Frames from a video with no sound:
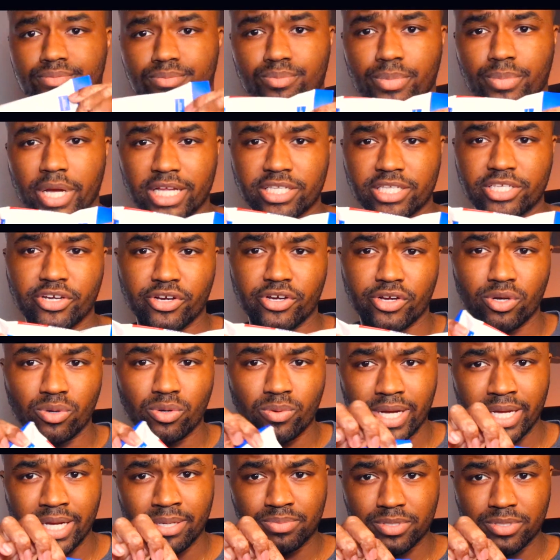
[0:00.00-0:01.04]
Bacterial
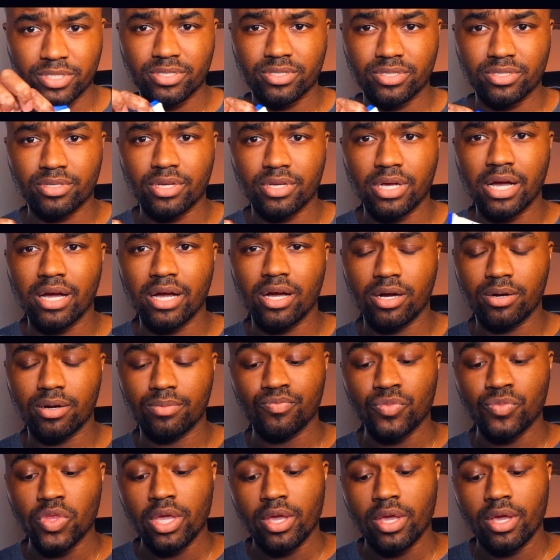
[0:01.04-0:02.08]
wipes.
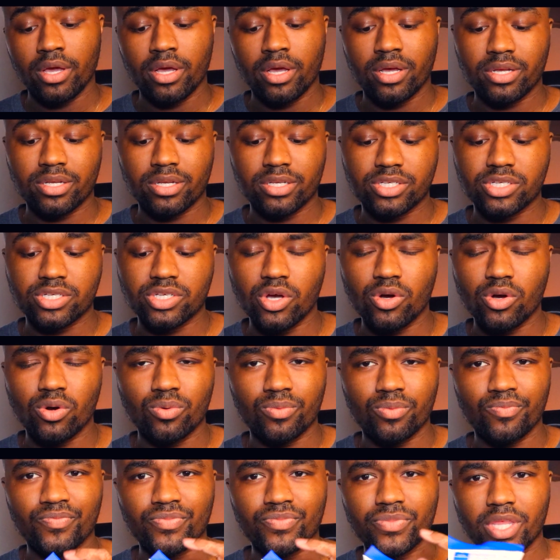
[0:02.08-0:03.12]
So
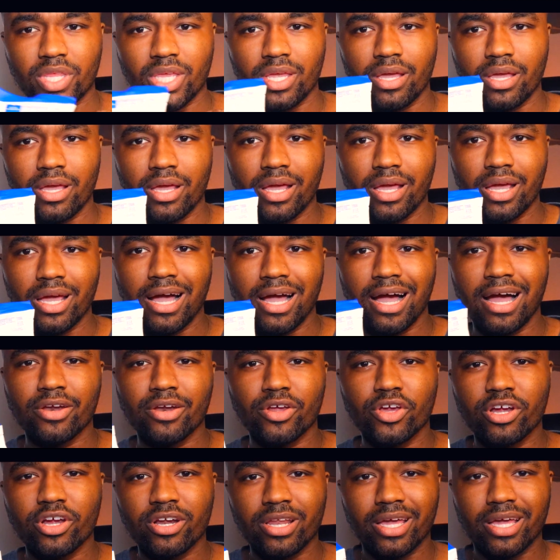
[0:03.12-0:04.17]
I know
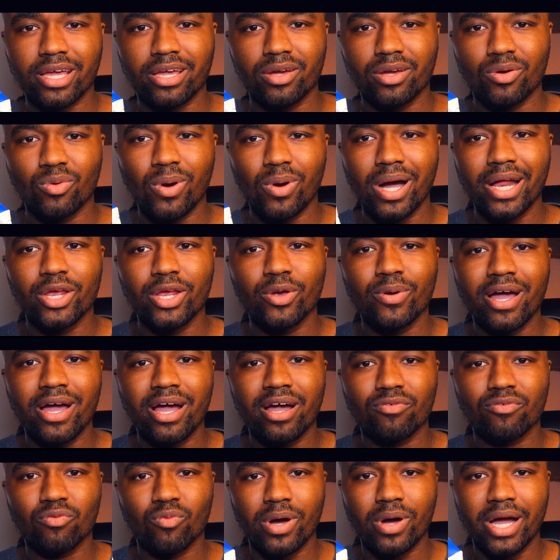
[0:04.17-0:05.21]
you're like, why do you
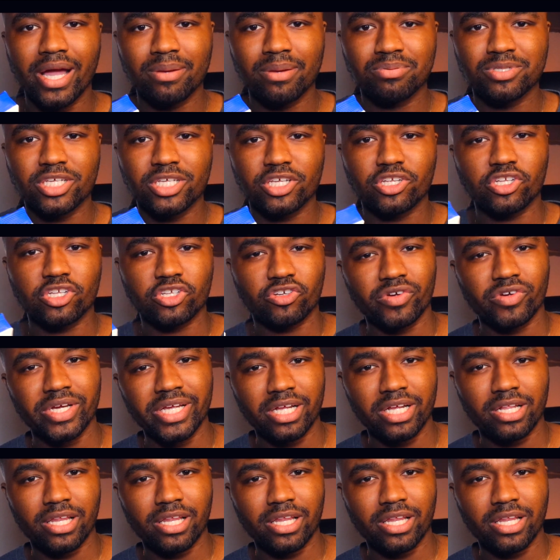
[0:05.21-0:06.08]
have wipes, screen